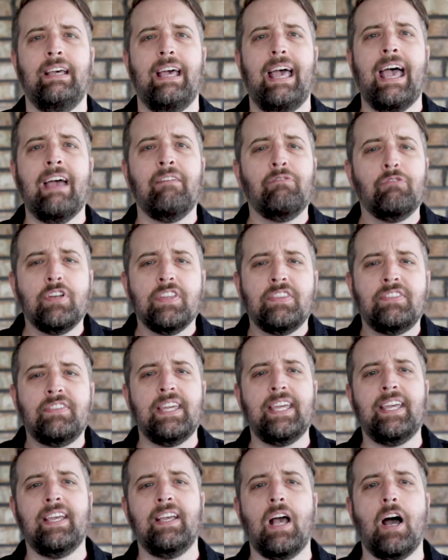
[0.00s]

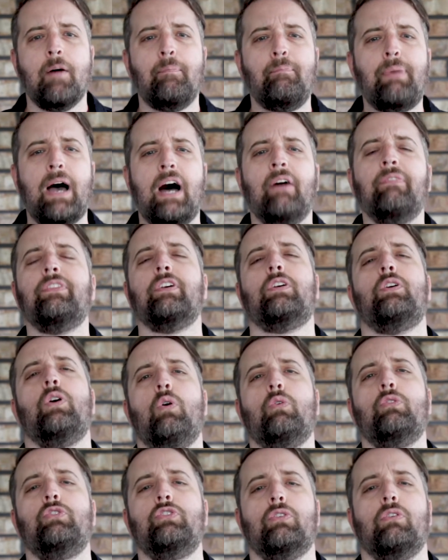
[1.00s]
Everything about the
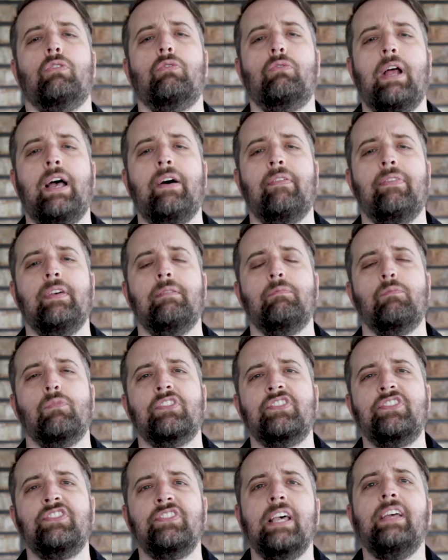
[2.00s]
culture around them
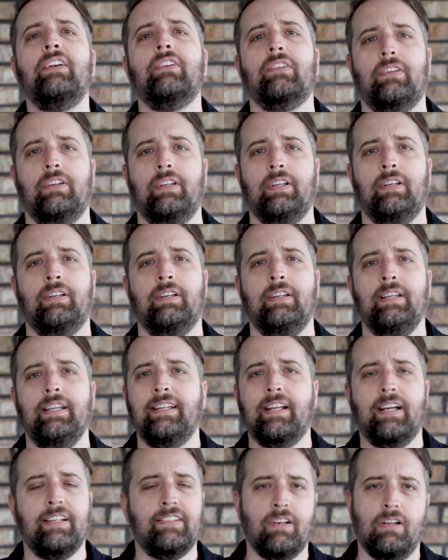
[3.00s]
was centered
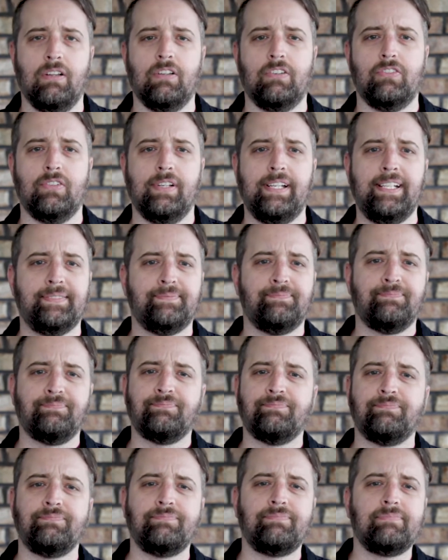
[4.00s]
in idolatry.
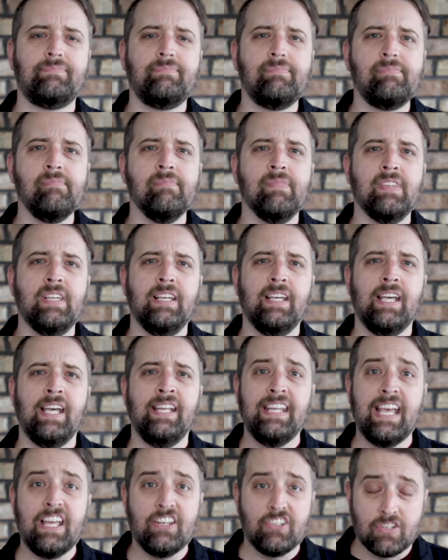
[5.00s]

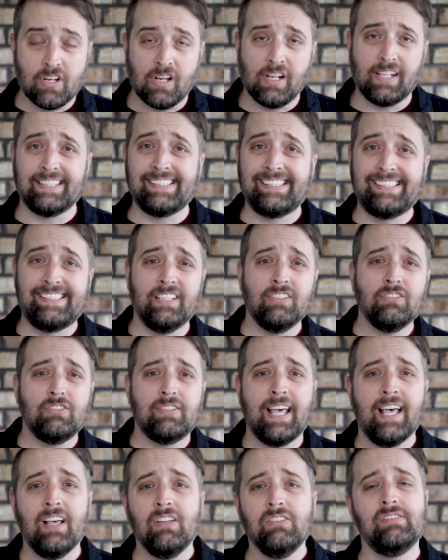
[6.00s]
And yet John still
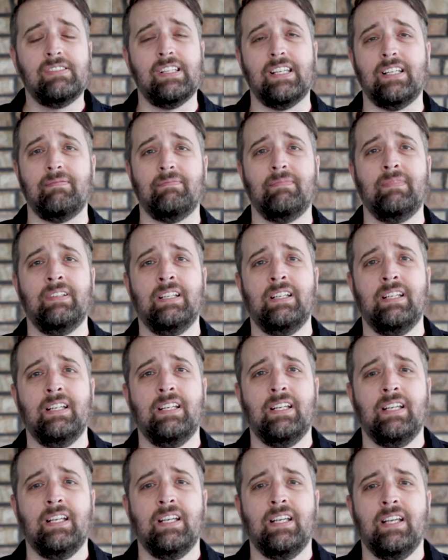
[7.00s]
tells them
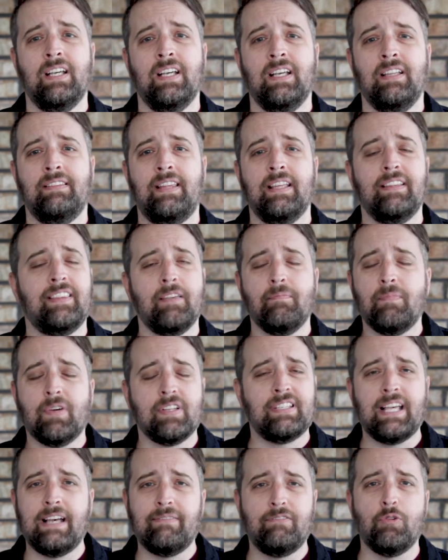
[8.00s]
that they
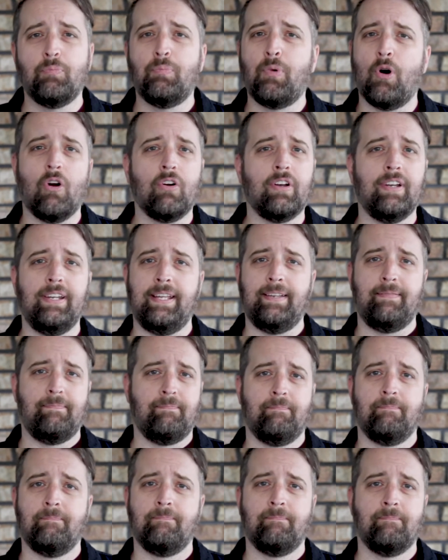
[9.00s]
must have no part in it.
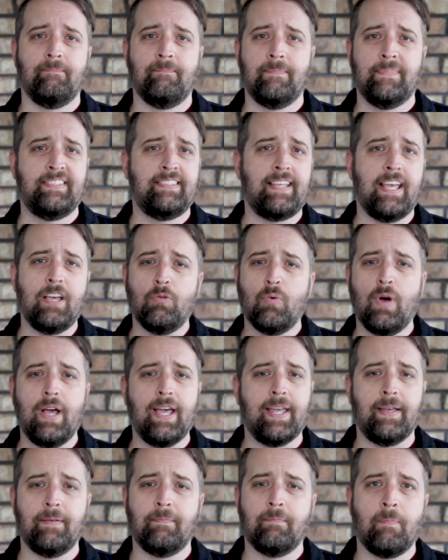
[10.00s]
Stay
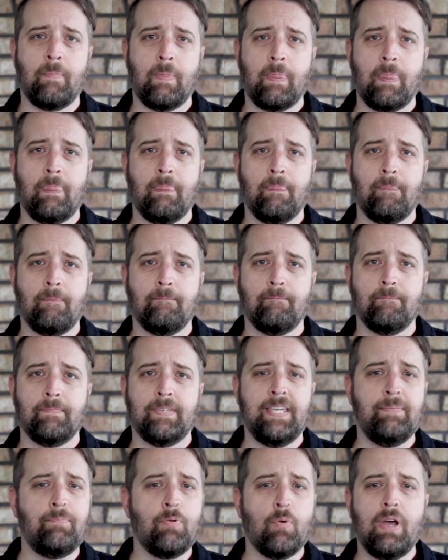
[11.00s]
away.
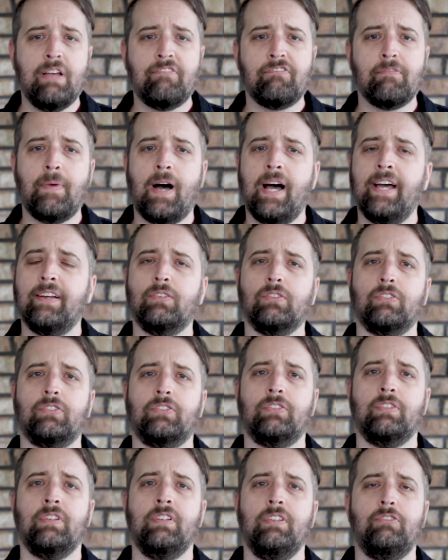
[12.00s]
Keep away from
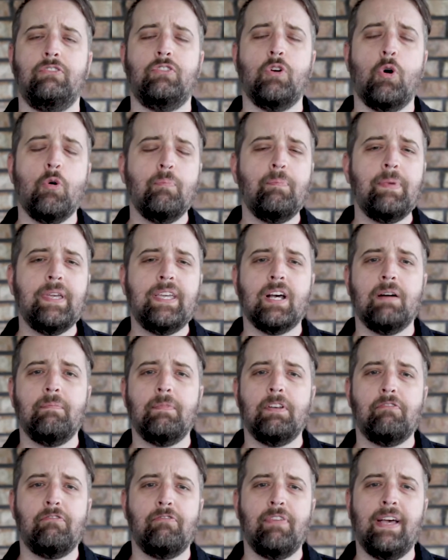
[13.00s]
idols. Don't become
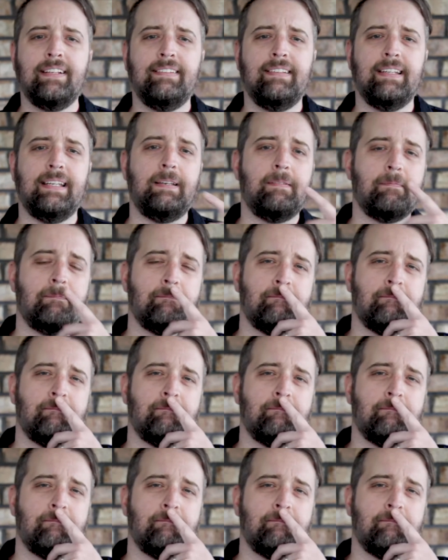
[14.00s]
infected.